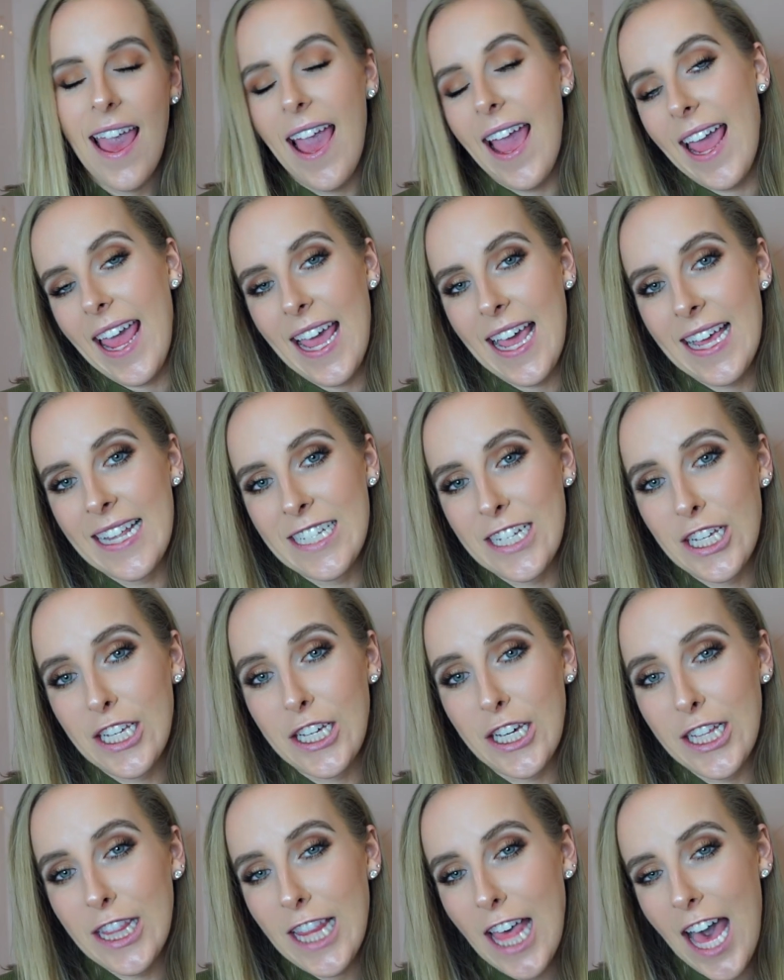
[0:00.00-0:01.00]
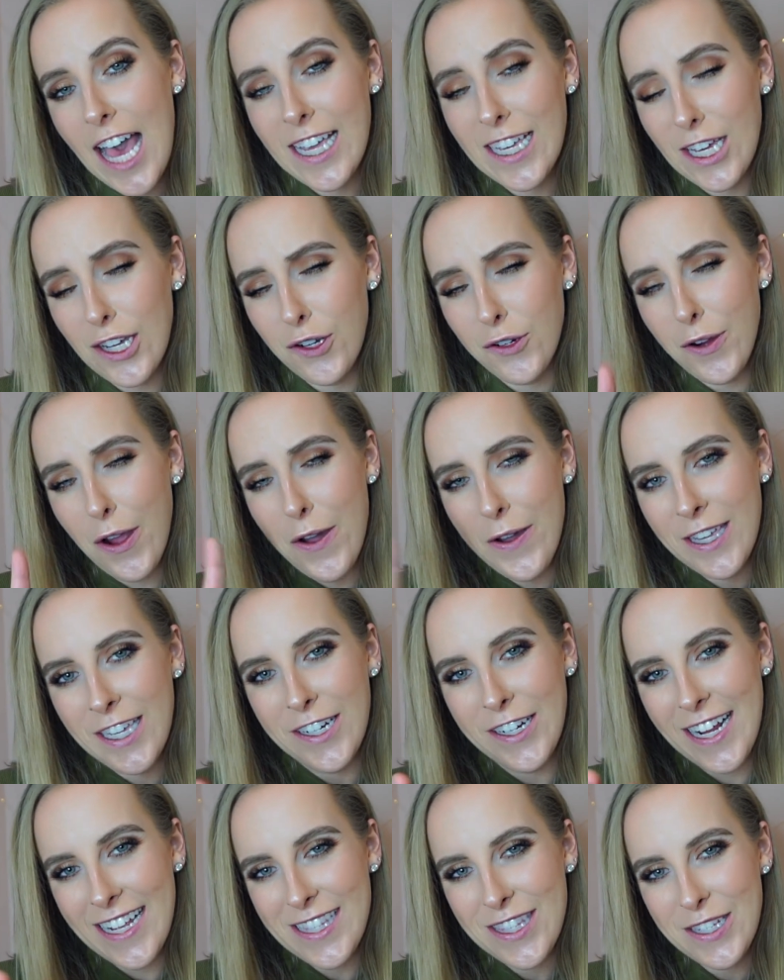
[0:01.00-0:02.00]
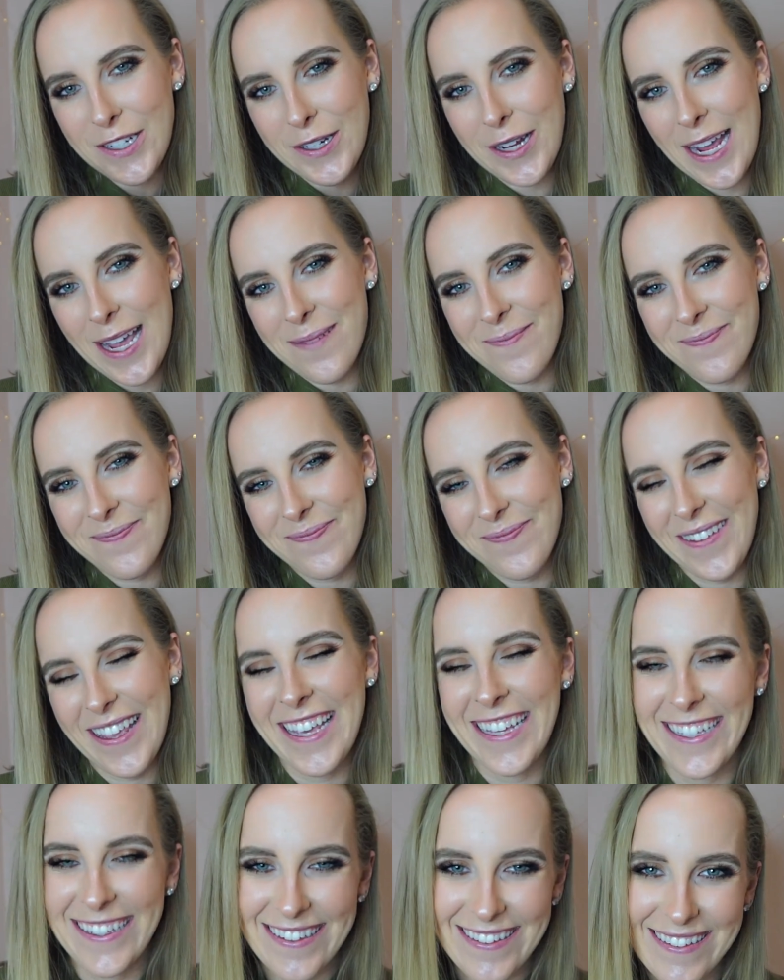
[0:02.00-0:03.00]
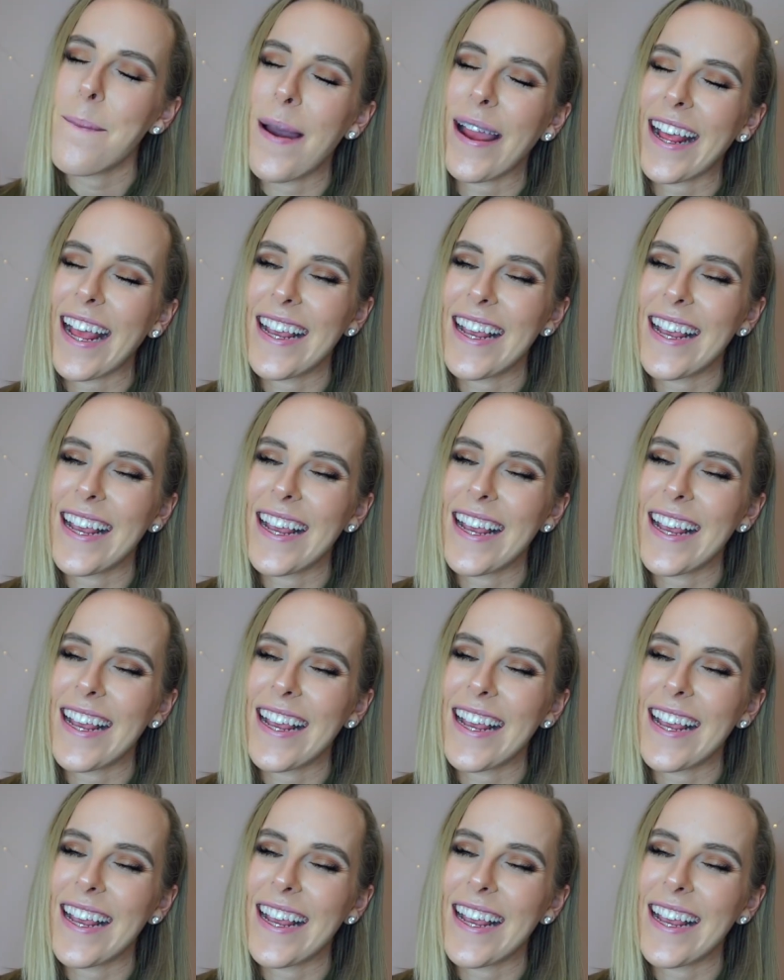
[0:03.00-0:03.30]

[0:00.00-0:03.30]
and good luck growing your Instagram. Bye